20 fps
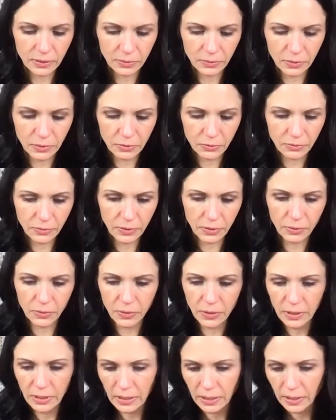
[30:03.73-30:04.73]
don't know if I'll
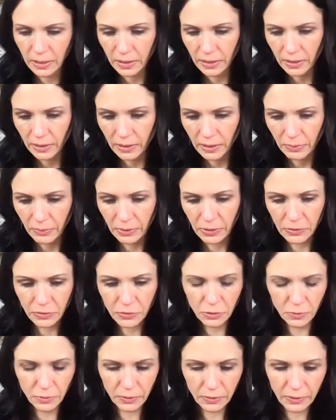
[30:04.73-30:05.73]
be
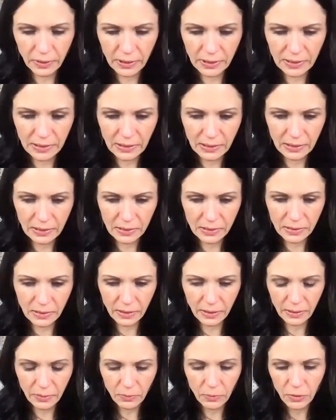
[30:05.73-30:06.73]
super lazy this
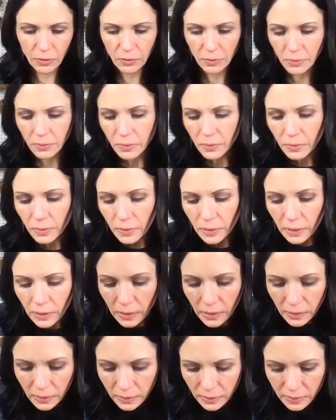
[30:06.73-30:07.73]
time. but.
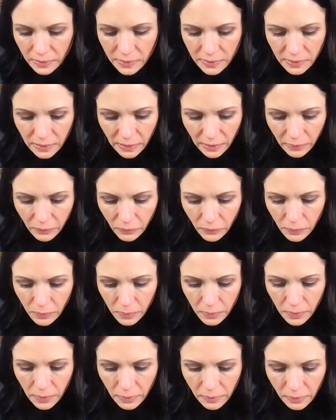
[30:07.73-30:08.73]
Let's see.
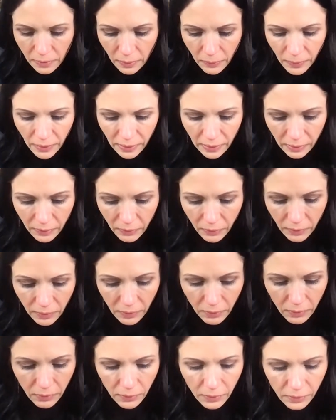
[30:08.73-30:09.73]
Let me get a
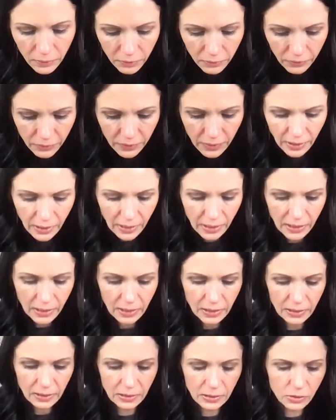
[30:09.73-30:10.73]
little over the
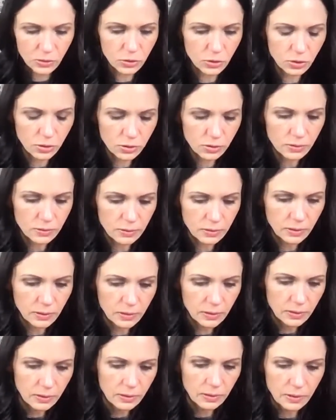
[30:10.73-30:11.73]
edge.
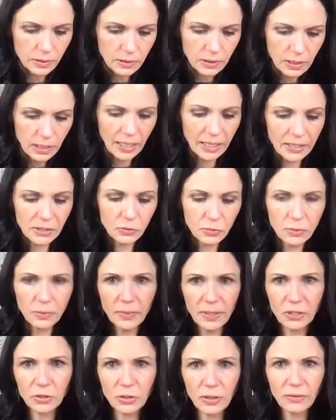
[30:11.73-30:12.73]
I just want to
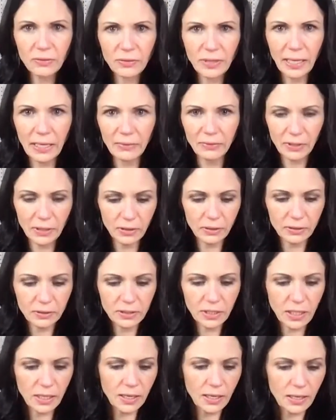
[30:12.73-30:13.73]
make sure I have navy on
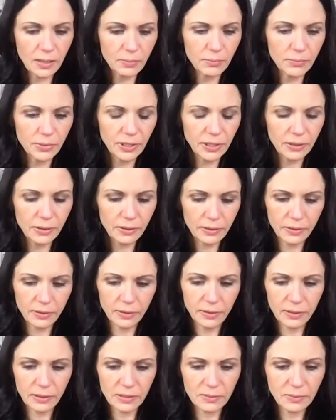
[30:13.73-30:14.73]
top
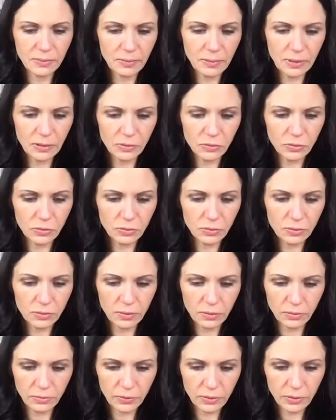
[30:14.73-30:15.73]
because maybe I'll scoot
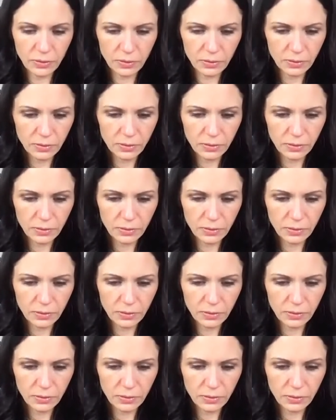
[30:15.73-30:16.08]
over.